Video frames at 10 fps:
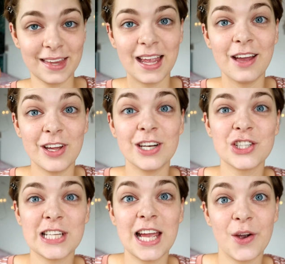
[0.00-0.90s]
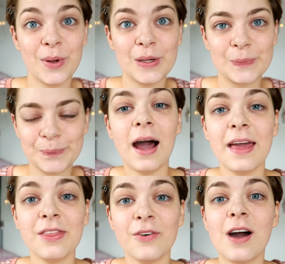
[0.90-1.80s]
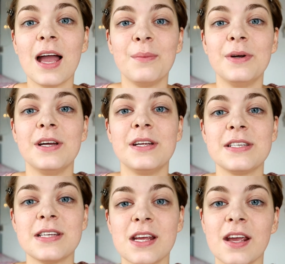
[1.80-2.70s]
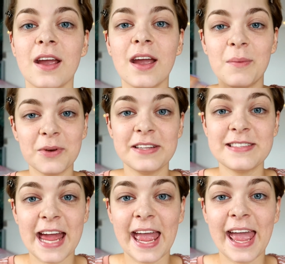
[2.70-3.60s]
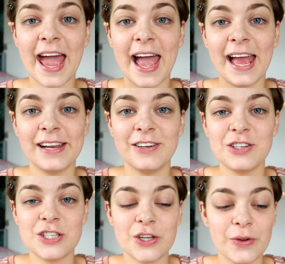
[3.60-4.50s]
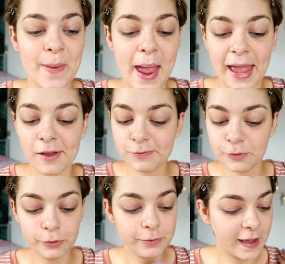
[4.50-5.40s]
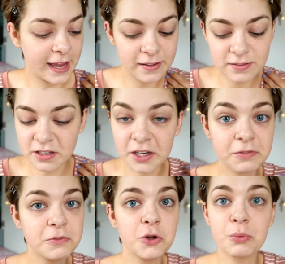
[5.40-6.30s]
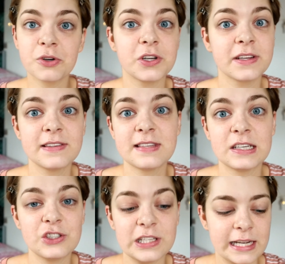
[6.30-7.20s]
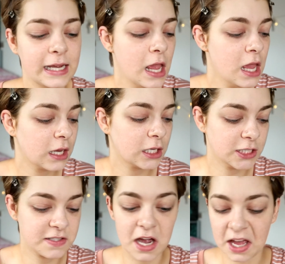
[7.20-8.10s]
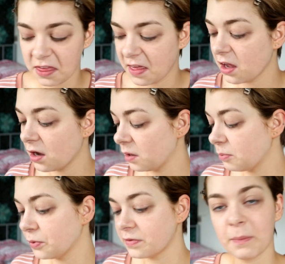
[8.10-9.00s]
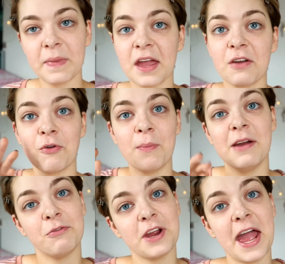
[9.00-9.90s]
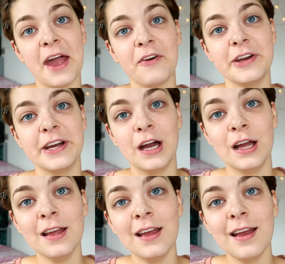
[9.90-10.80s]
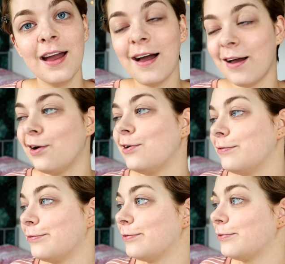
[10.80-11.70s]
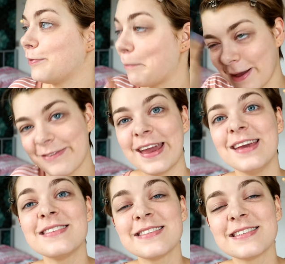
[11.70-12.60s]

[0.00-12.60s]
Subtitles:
Eventually I will. I thought I would come on here today and do a full face of new products essentially, because I think I bought something from every area of my face.